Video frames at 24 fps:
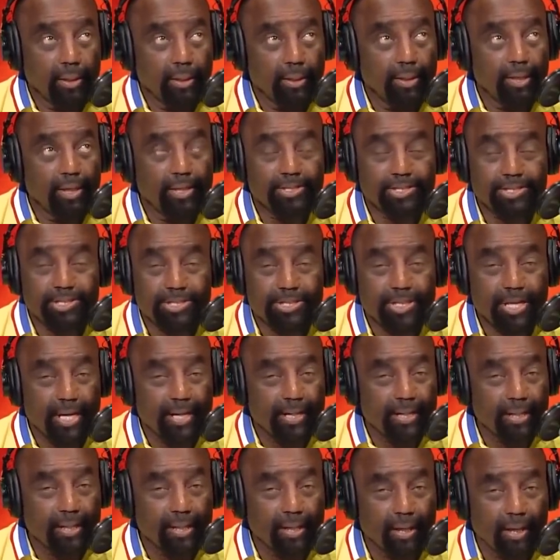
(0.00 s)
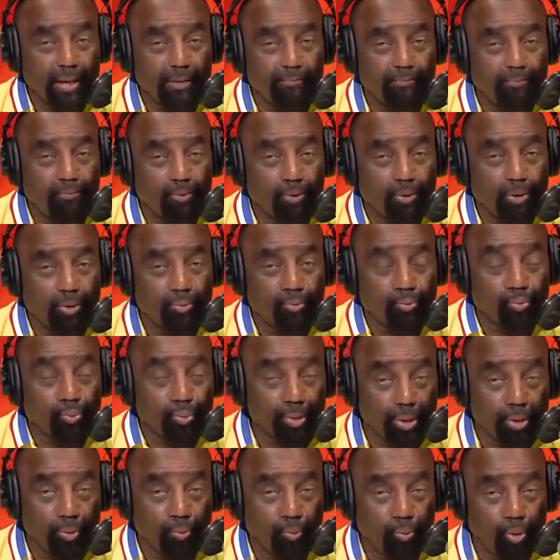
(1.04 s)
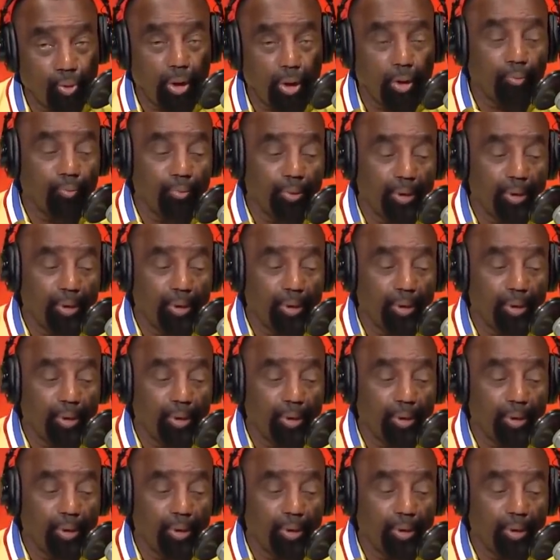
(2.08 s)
They're setting it up for a real war.